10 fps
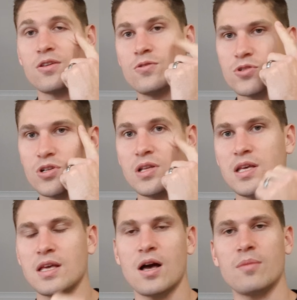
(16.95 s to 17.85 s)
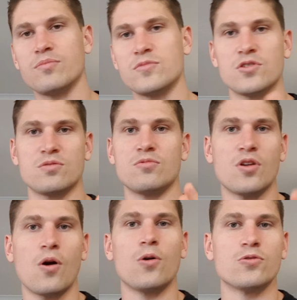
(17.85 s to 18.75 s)
Usually just,
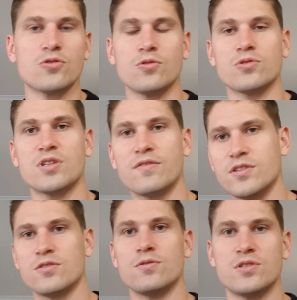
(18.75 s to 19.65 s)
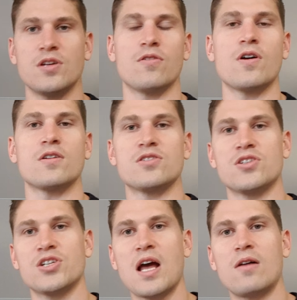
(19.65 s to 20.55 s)
old school 72 secret arts of
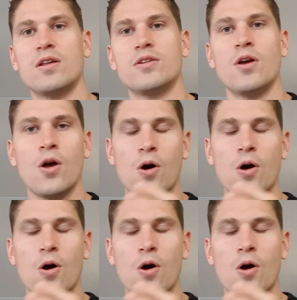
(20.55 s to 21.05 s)
Shaolin,